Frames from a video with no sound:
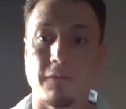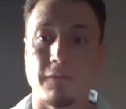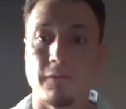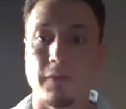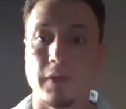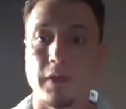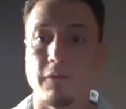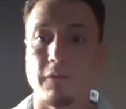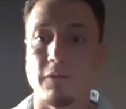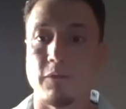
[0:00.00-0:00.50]

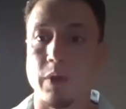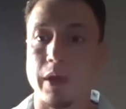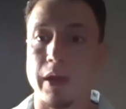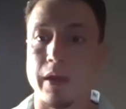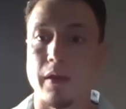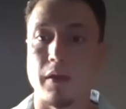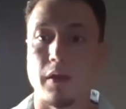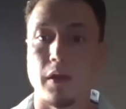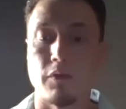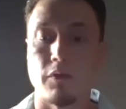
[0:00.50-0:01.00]
If
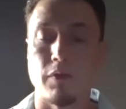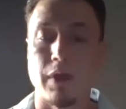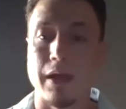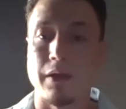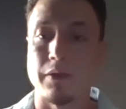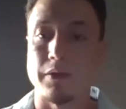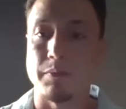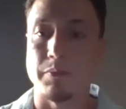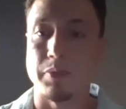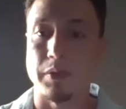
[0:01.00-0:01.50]
we're
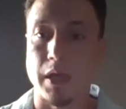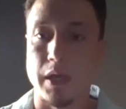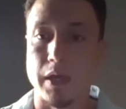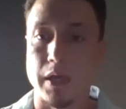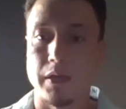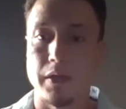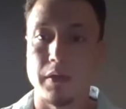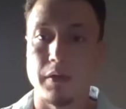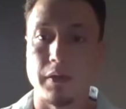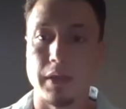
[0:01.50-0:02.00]
around
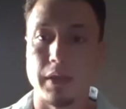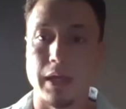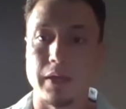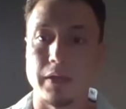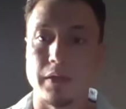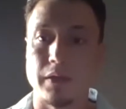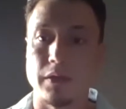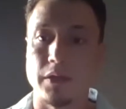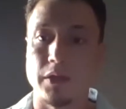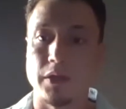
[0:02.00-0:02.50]
blood,
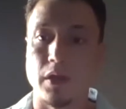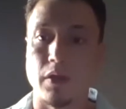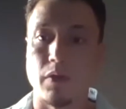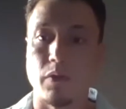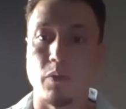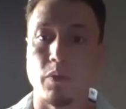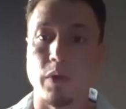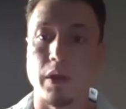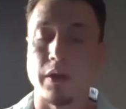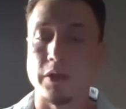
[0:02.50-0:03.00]
that,
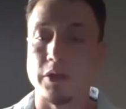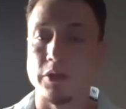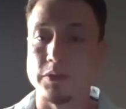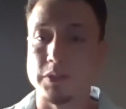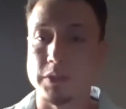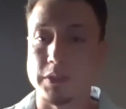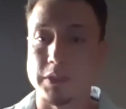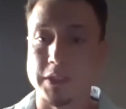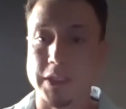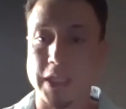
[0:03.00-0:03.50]
we're
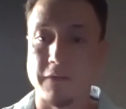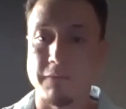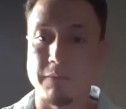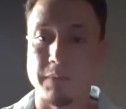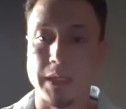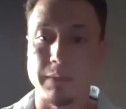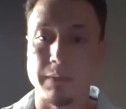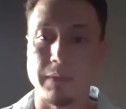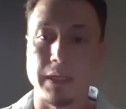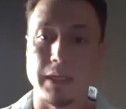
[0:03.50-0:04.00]
using safe
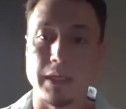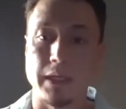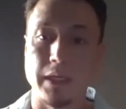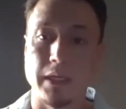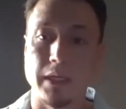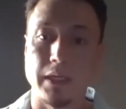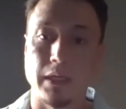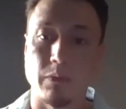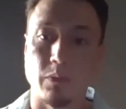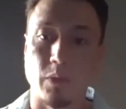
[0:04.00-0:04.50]

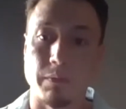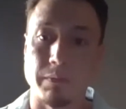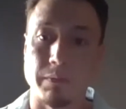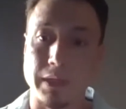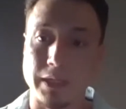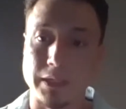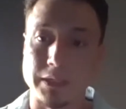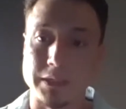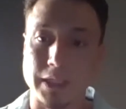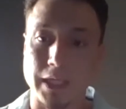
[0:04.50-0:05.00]
PPE and we're
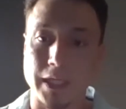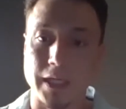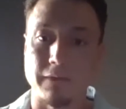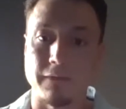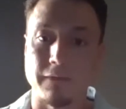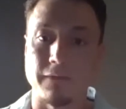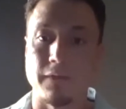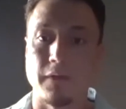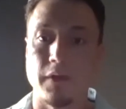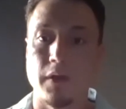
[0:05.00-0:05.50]
being
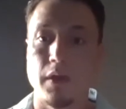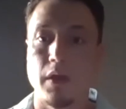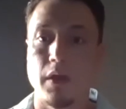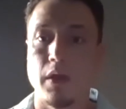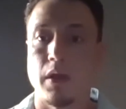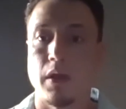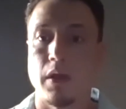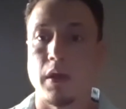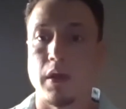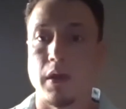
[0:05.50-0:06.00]
safe,
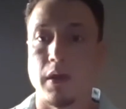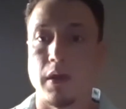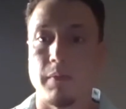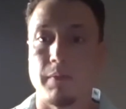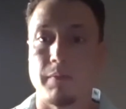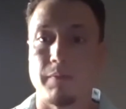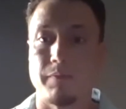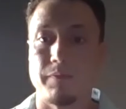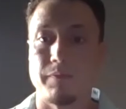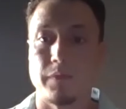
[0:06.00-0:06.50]

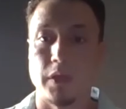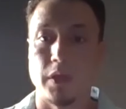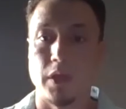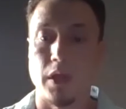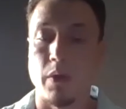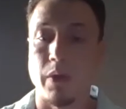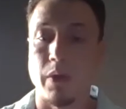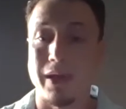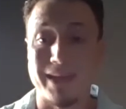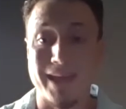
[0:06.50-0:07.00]

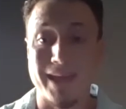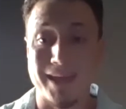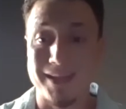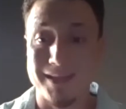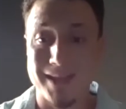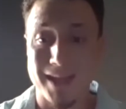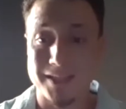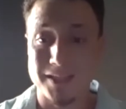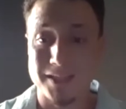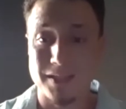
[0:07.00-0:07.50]
and getting
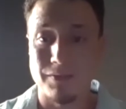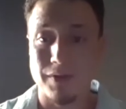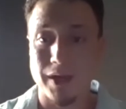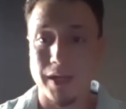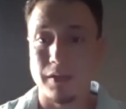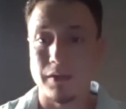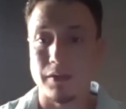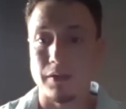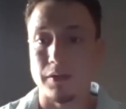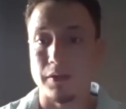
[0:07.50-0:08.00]
tested
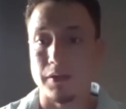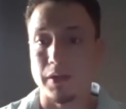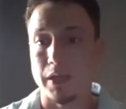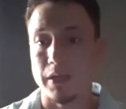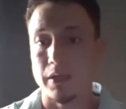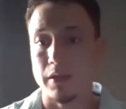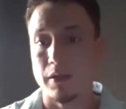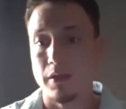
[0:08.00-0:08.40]
regularly.